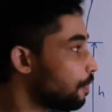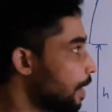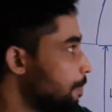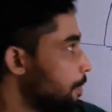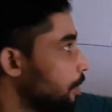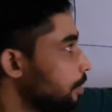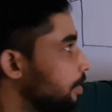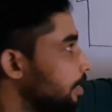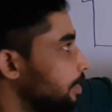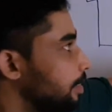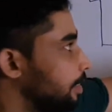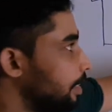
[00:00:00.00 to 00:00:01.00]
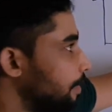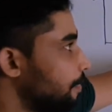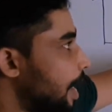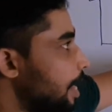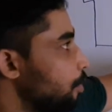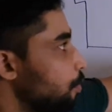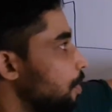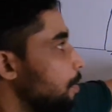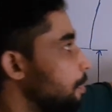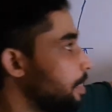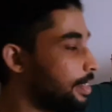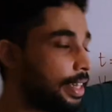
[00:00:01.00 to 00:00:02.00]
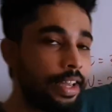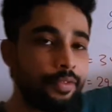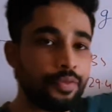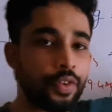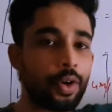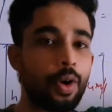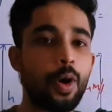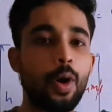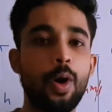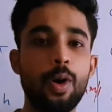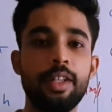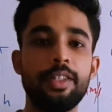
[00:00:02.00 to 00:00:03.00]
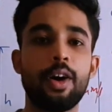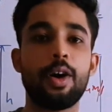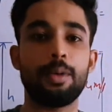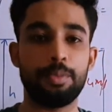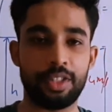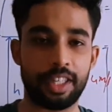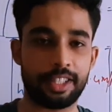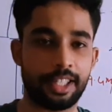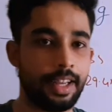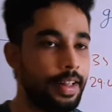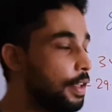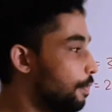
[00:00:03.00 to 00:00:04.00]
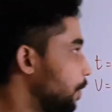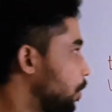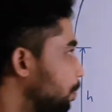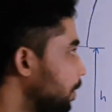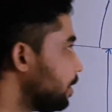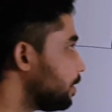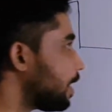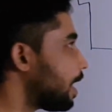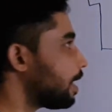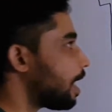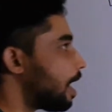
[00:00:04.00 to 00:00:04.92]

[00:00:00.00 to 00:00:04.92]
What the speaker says: Why? Because this g value will be same for all the objects, which means that